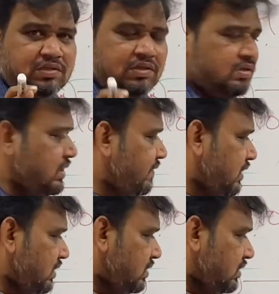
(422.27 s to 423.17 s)
is
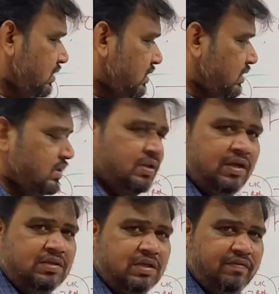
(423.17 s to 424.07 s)
given,
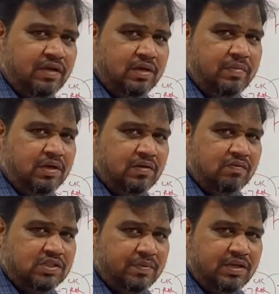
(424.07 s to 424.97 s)
there is a variable
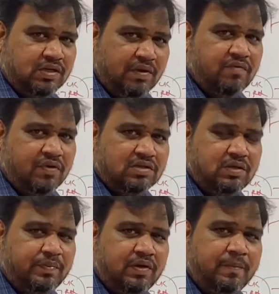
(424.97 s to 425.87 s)
which will take value. For
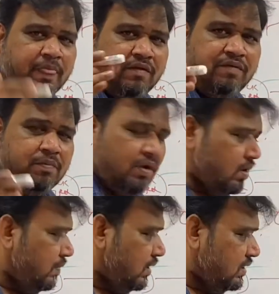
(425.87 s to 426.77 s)
example, from
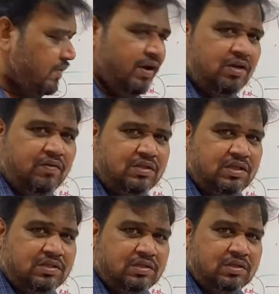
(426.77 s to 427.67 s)
normal, the value will
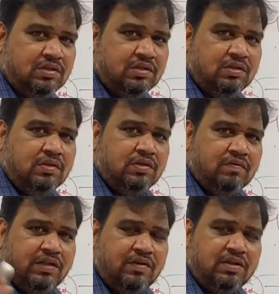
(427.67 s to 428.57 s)
change.
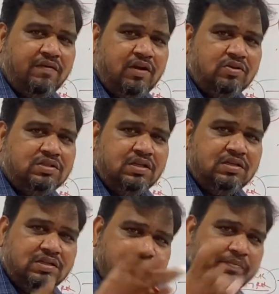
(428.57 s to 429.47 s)
Whenever the value is
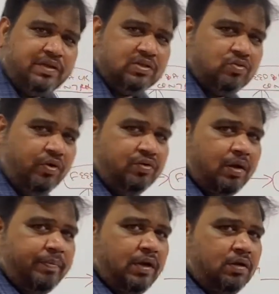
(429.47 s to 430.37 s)
changed, something is going to
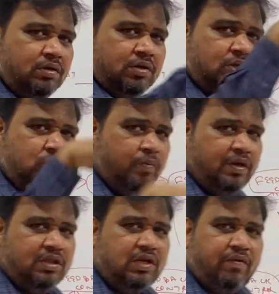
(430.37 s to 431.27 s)
happen to
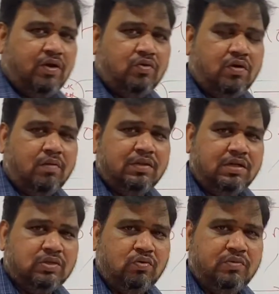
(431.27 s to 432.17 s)
bring that value to normal. That
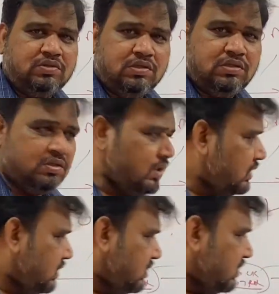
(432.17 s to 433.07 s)
is
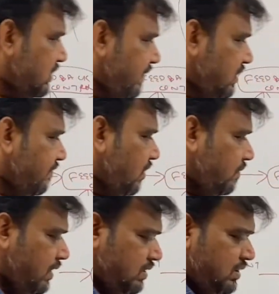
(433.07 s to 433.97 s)
homeostasis. This is given in the
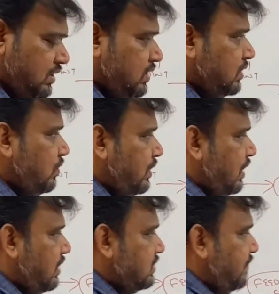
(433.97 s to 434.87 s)
format. You can
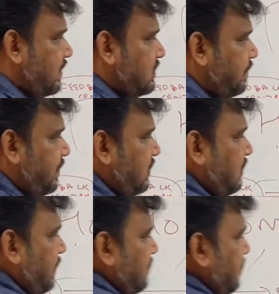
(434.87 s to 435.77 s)
understand. For example,
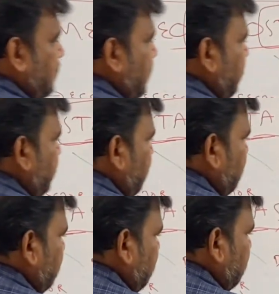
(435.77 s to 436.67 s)
imagine I am
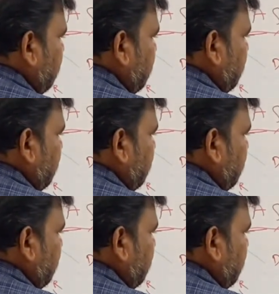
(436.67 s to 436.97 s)
taking